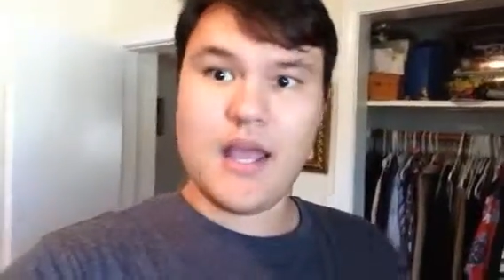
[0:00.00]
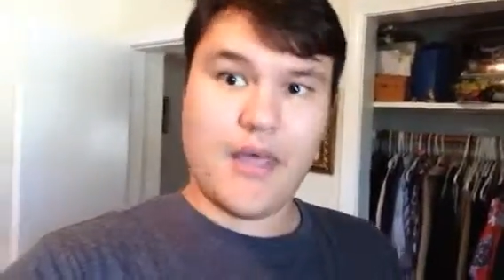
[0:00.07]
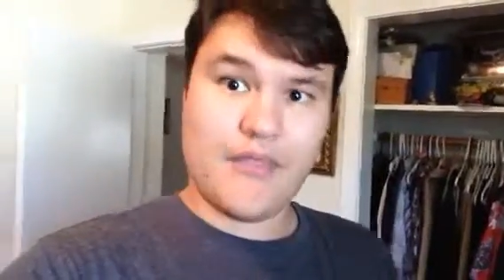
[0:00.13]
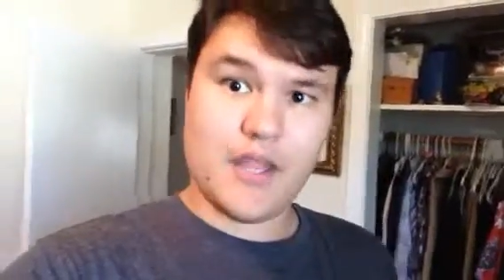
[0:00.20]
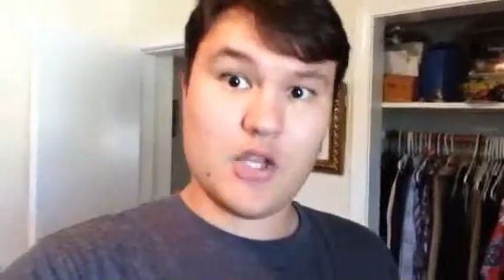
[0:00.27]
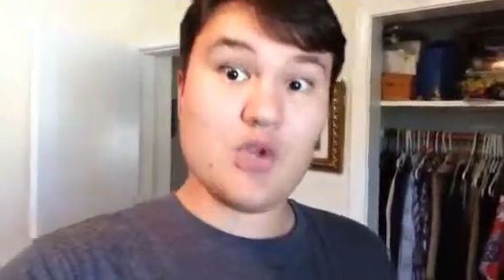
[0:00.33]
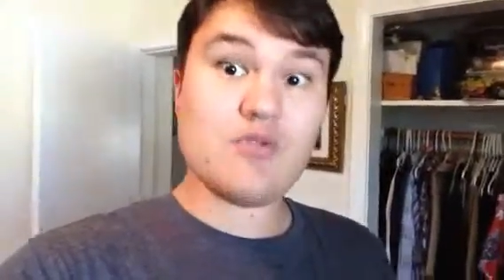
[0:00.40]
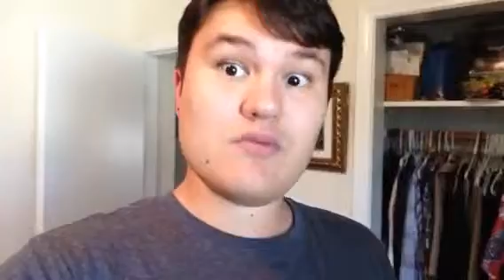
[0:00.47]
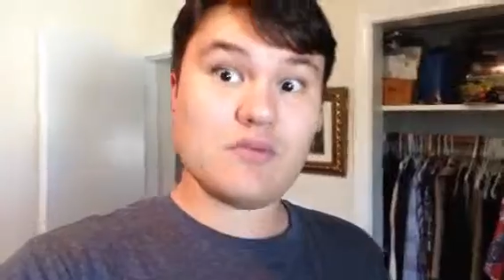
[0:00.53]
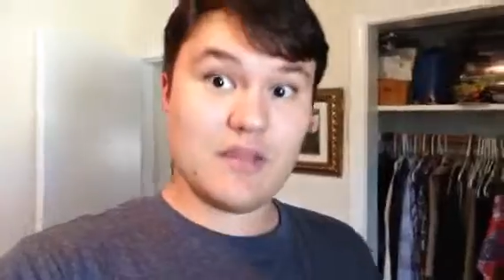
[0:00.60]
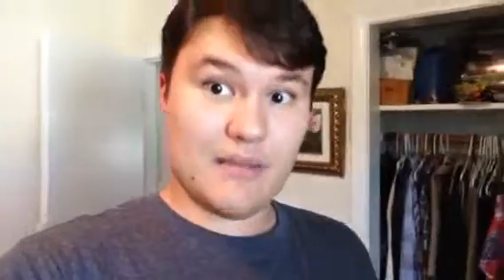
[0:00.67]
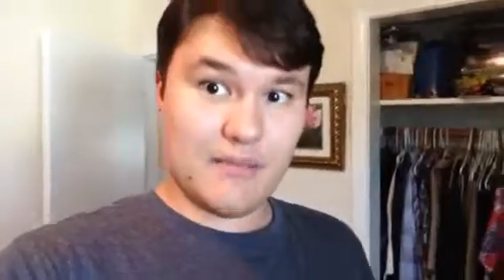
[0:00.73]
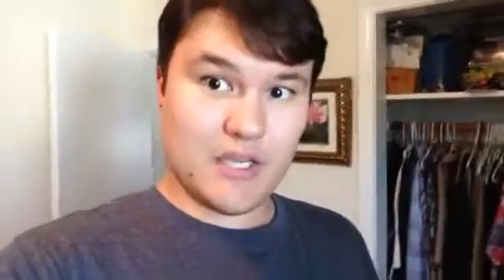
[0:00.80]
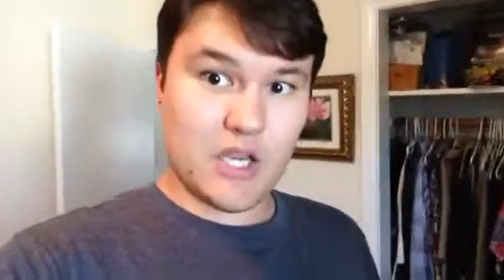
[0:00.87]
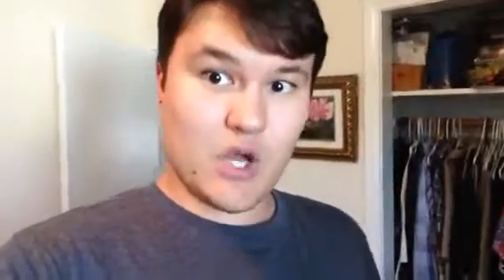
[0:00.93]
and then you
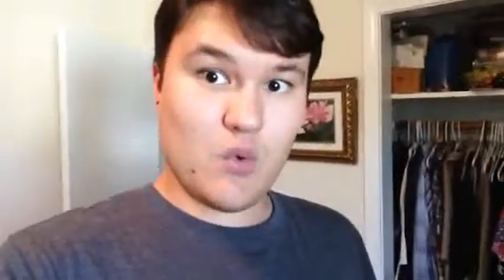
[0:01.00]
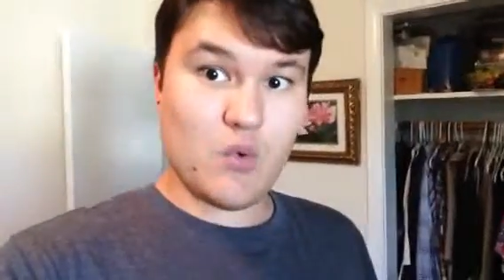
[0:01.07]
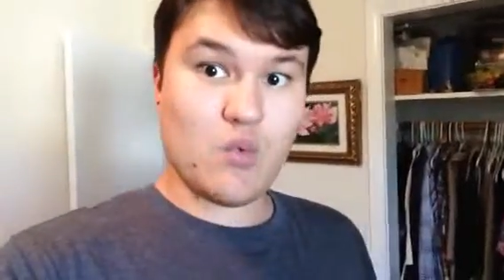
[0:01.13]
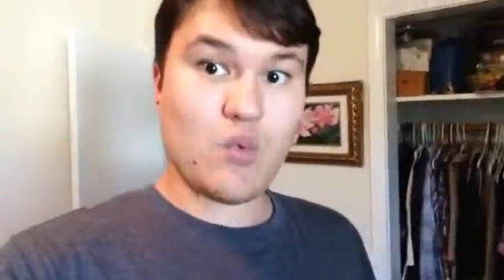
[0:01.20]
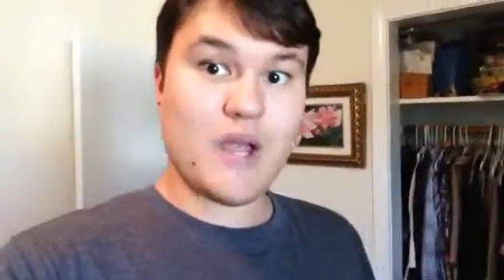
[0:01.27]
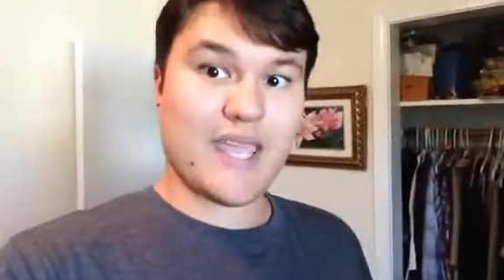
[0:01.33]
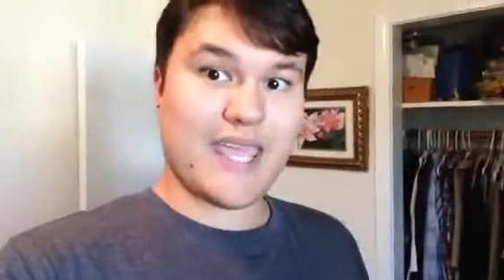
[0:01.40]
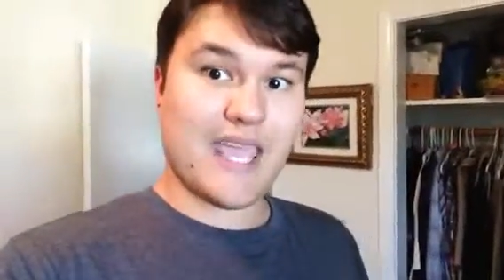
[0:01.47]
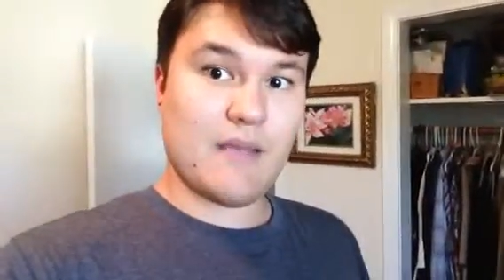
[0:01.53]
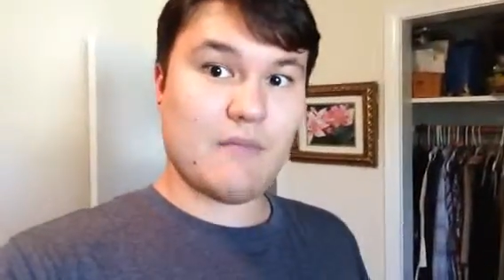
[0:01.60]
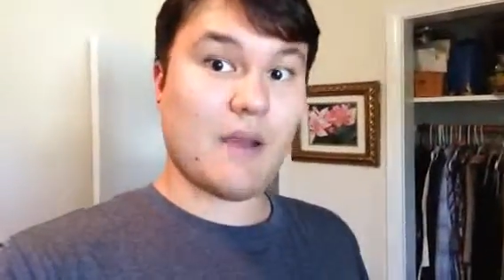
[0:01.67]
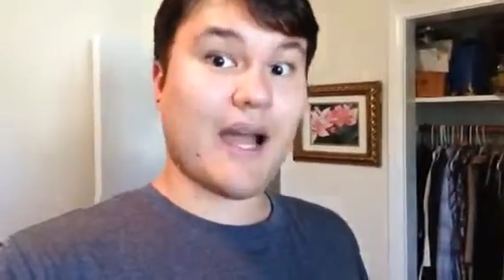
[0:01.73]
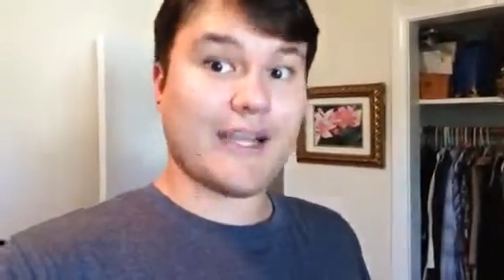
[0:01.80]
let me know what game